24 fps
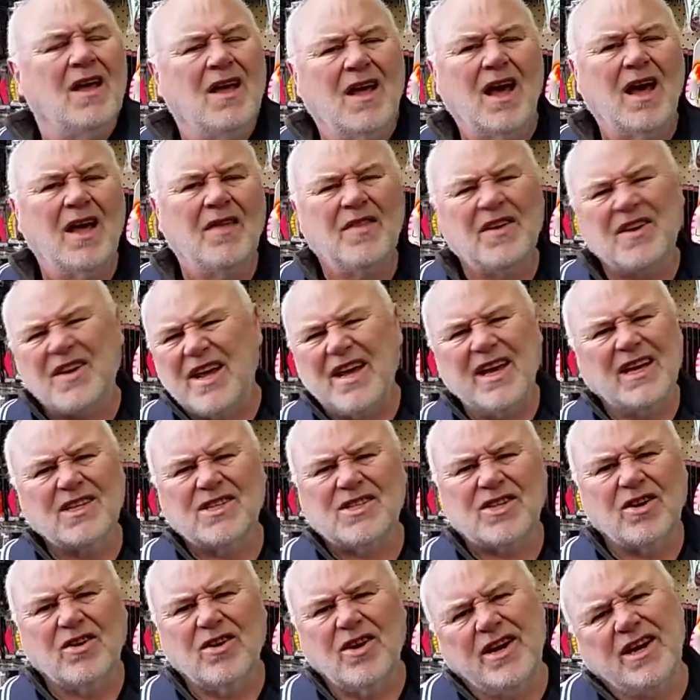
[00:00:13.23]
The
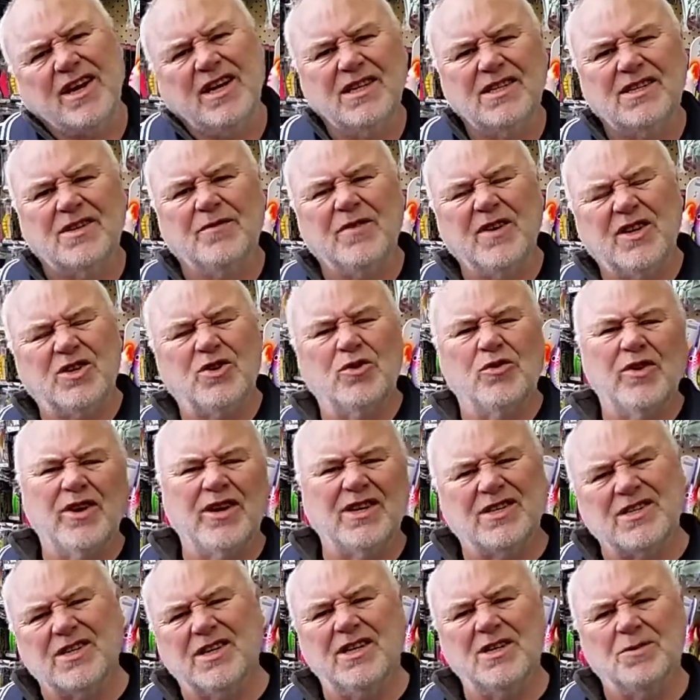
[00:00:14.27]
downside is the
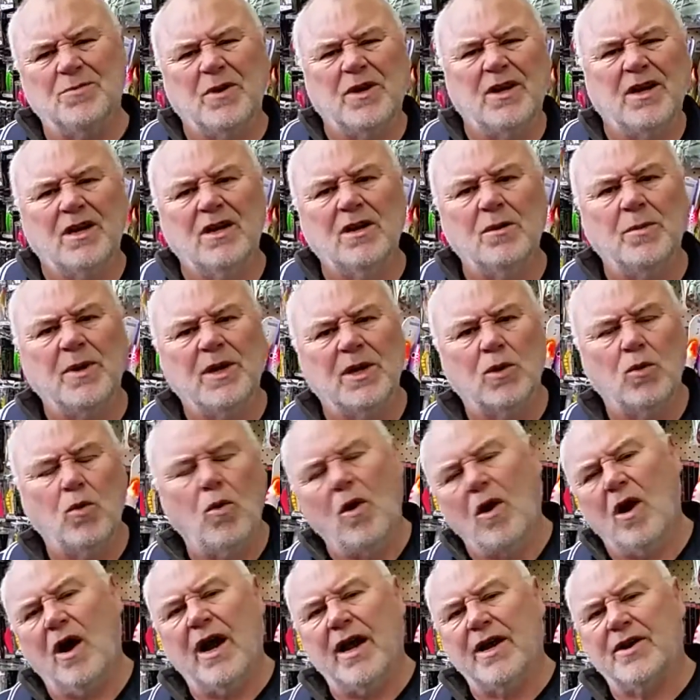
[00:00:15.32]
Victorian scene's been a little bit
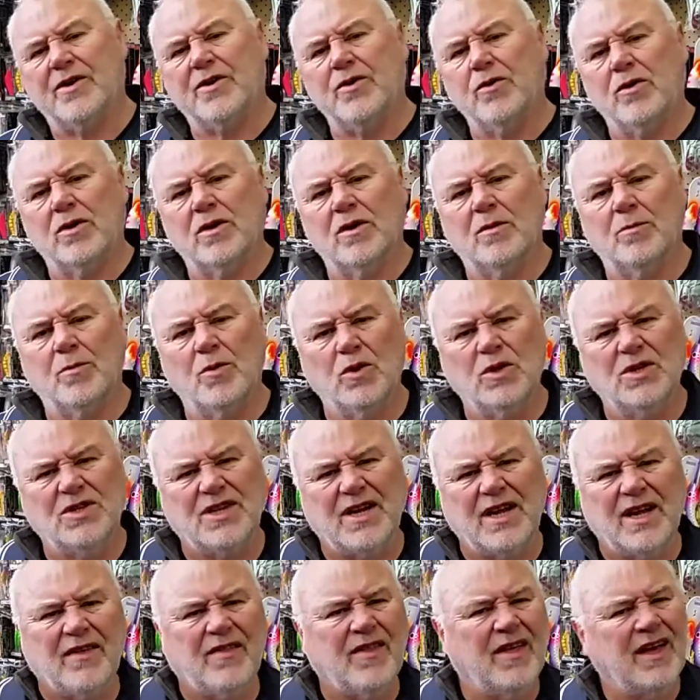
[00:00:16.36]
quiet. Talking to the boys
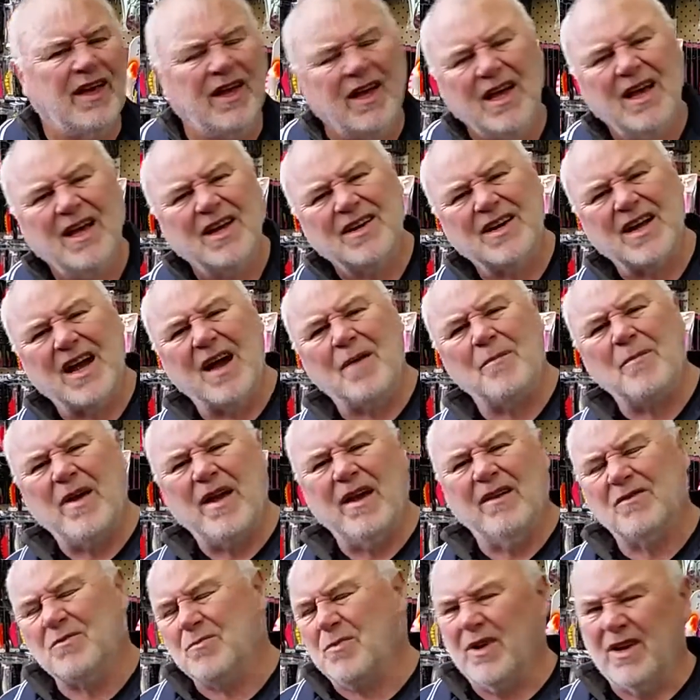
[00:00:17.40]
down there,
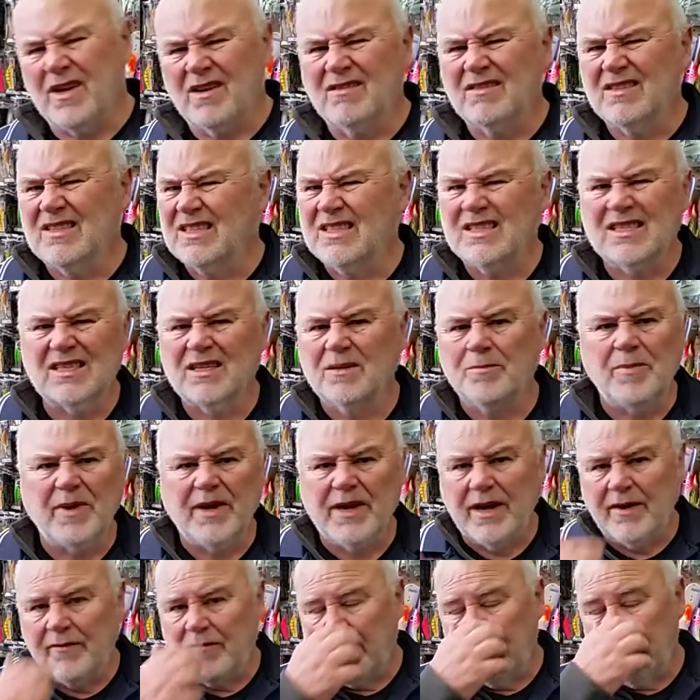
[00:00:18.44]
Dartmouth's been a
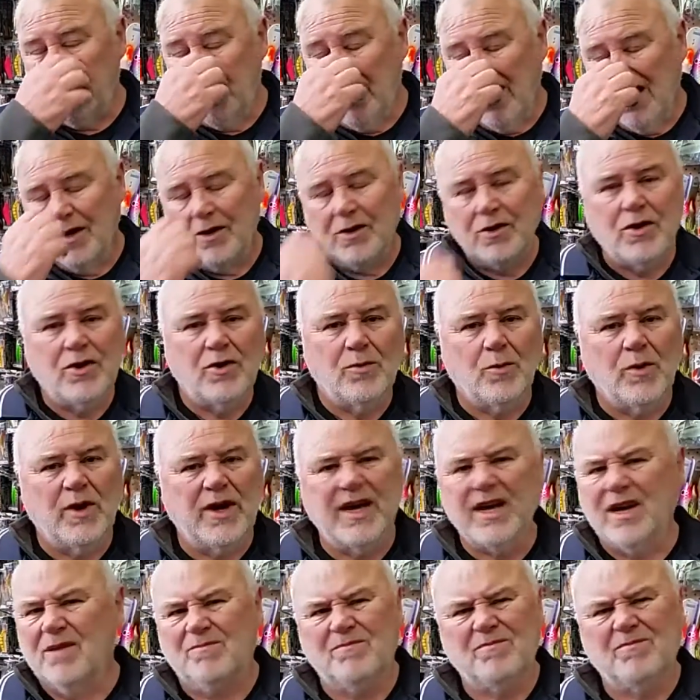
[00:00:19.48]
bit iffy. Hume
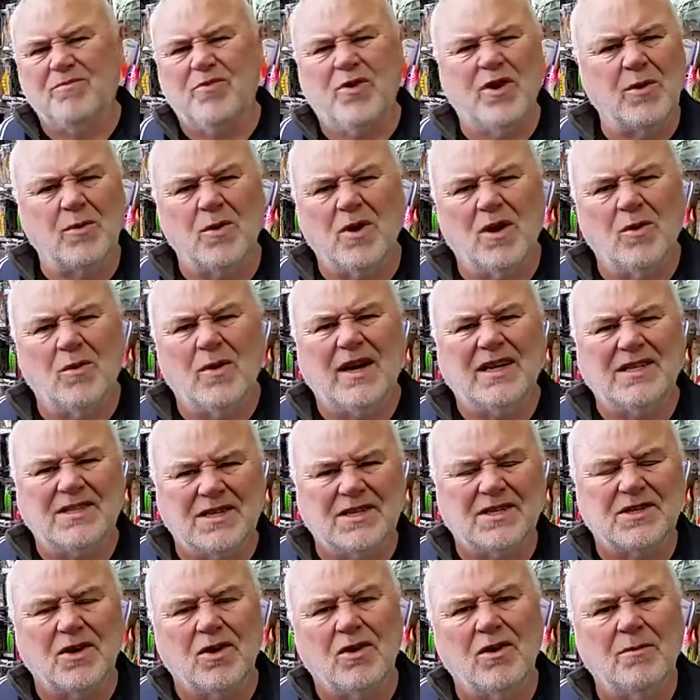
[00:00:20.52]
Weir, pretty well a waste
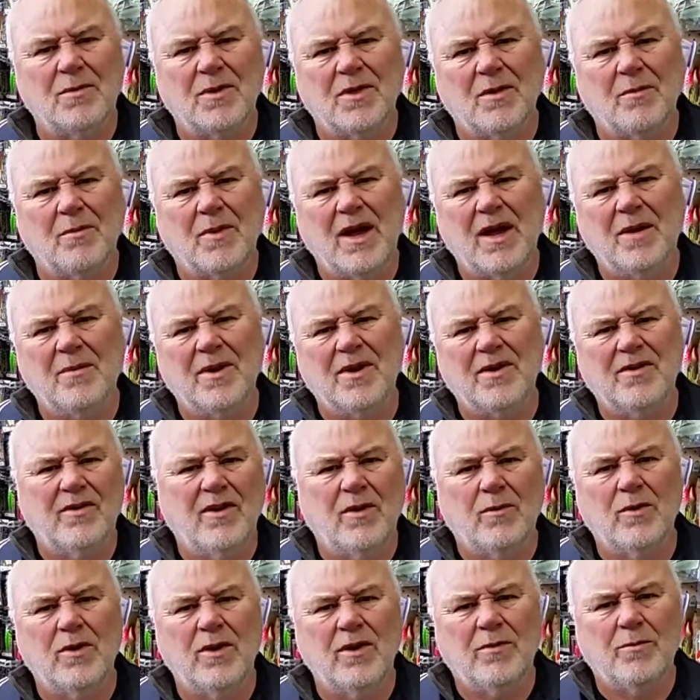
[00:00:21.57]
of time at the moment,
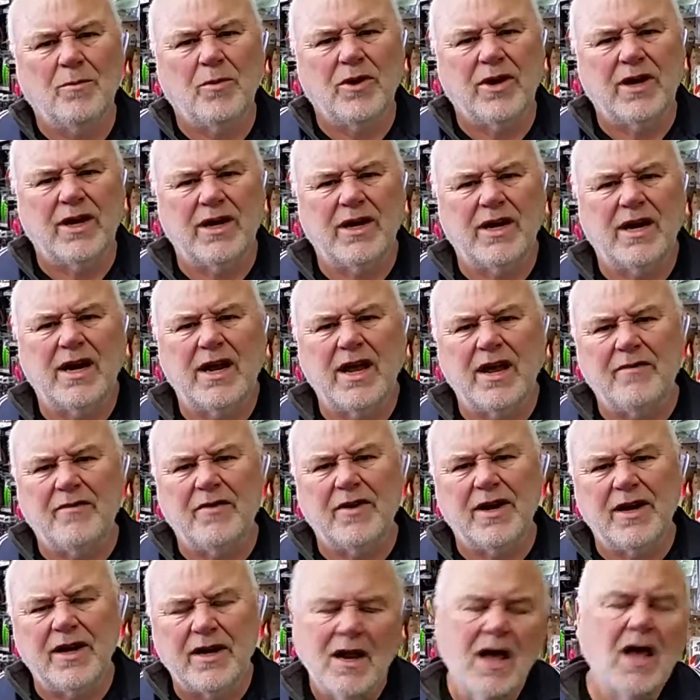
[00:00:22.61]
not worth putting any
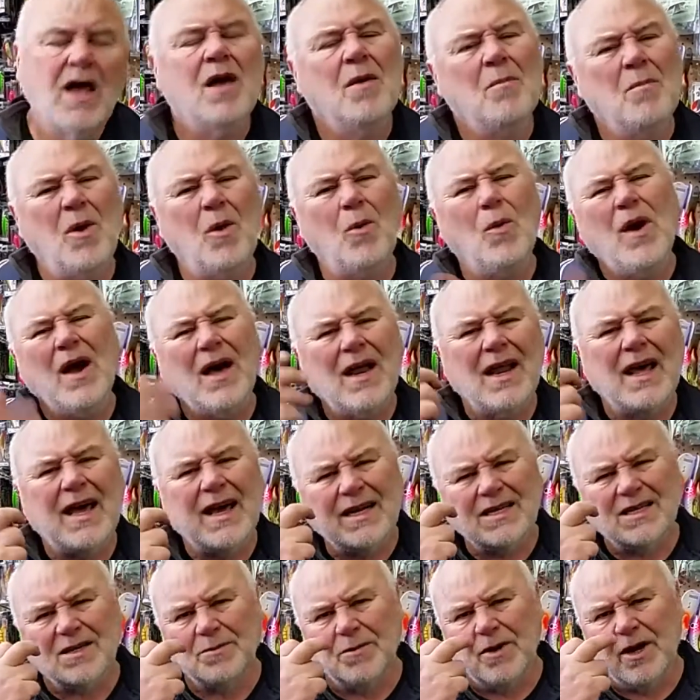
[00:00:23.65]
effort in. Wagga
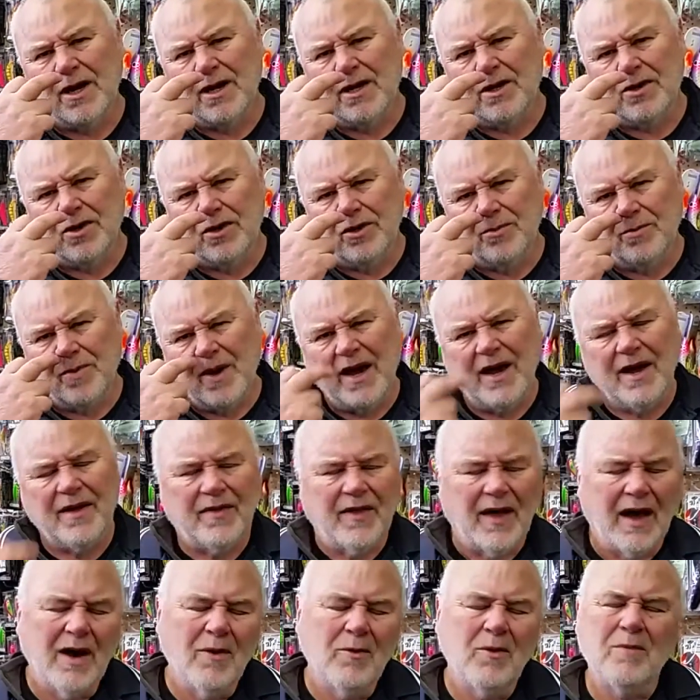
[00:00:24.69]
hasn't been too bad
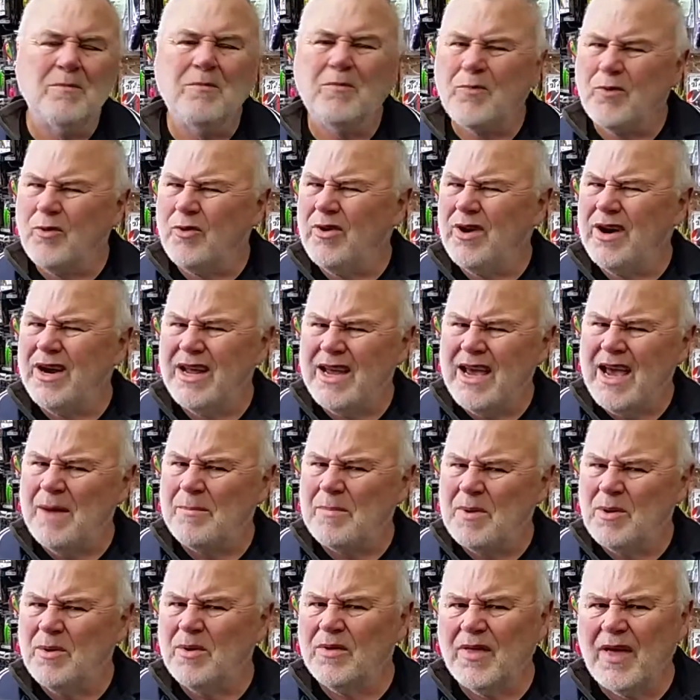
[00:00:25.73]
though, we're pretty
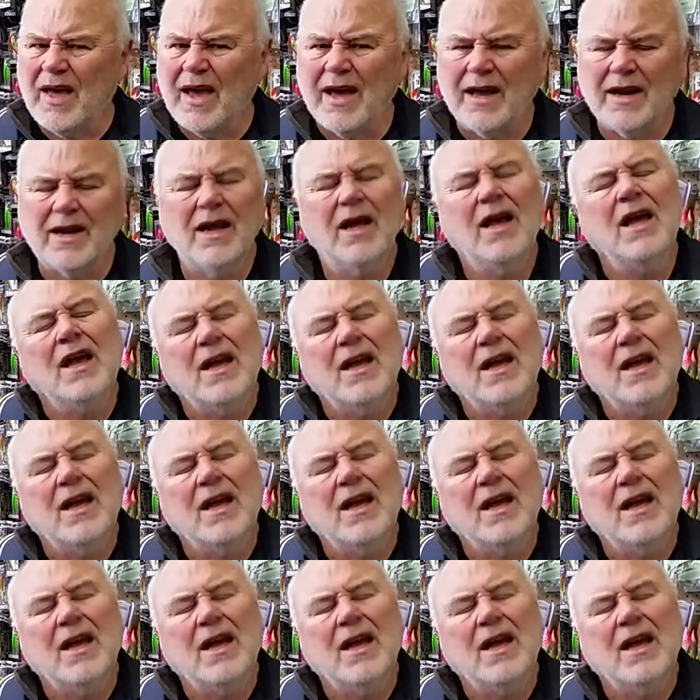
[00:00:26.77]
happy with that.